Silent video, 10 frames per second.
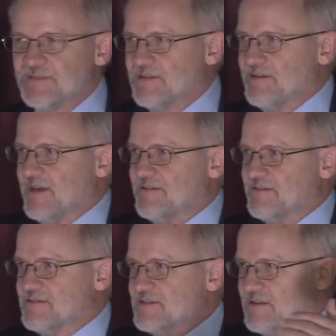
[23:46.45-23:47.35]
you know that
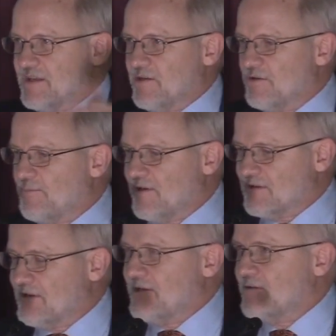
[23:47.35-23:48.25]
just layer
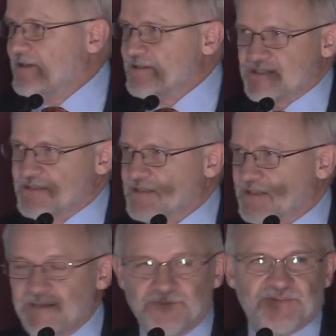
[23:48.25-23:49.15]
upon layer and it just
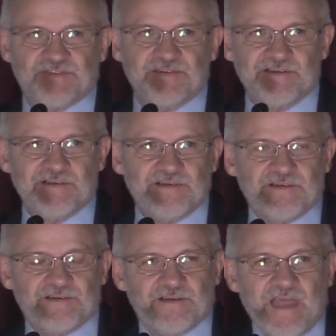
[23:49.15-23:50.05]
keeps
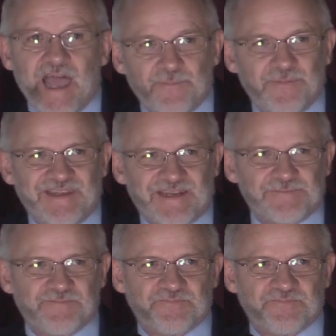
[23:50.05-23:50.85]
happening